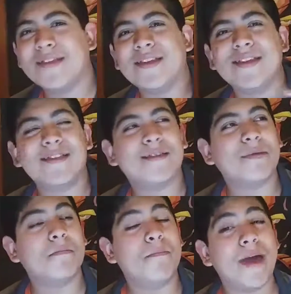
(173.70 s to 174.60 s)
and makes it into
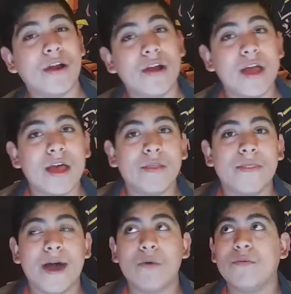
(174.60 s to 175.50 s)
something better
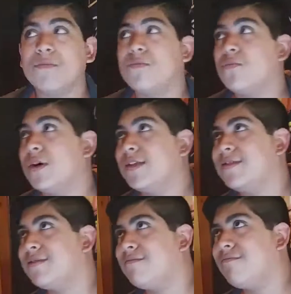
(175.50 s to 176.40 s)
that
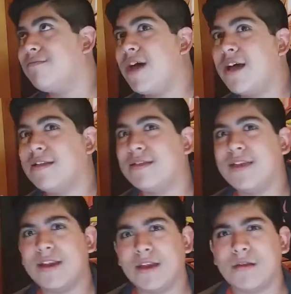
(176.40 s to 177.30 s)
was not
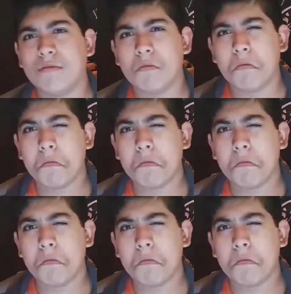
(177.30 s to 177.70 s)
intended.